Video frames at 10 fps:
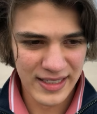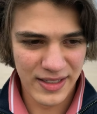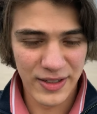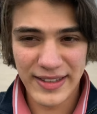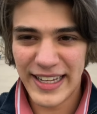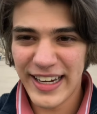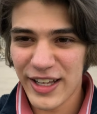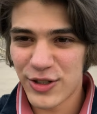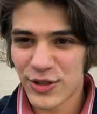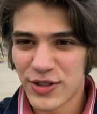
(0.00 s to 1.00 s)
They're
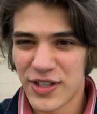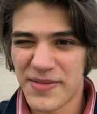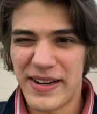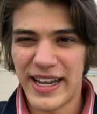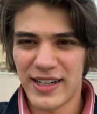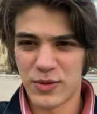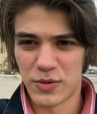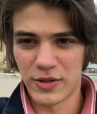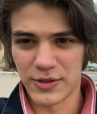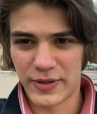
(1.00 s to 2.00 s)
teenagers dominating the
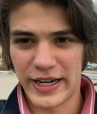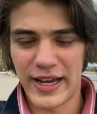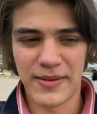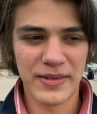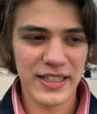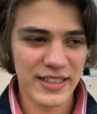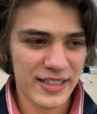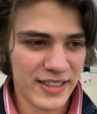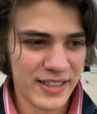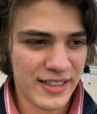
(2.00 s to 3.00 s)
world right now,
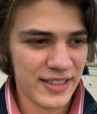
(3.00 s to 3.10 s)
man.